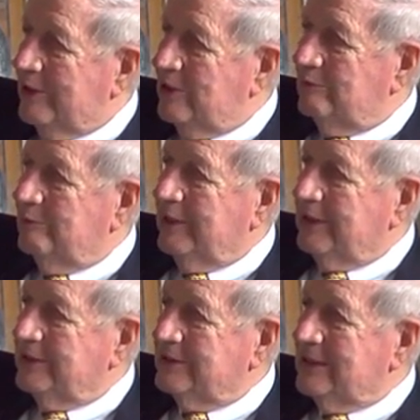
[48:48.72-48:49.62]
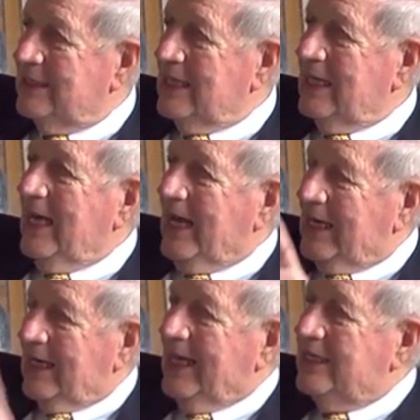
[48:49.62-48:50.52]
about human beings
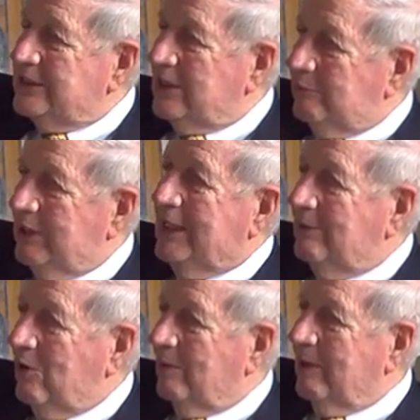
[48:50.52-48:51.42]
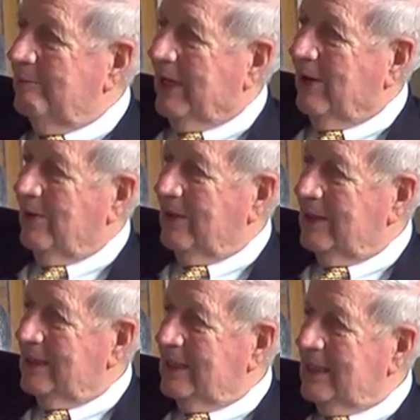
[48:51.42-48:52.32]
and Lenin is completely wrong about power.
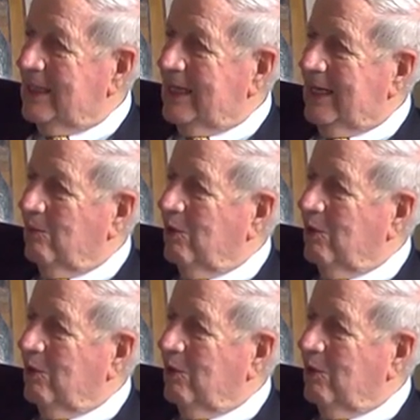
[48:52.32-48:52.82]
And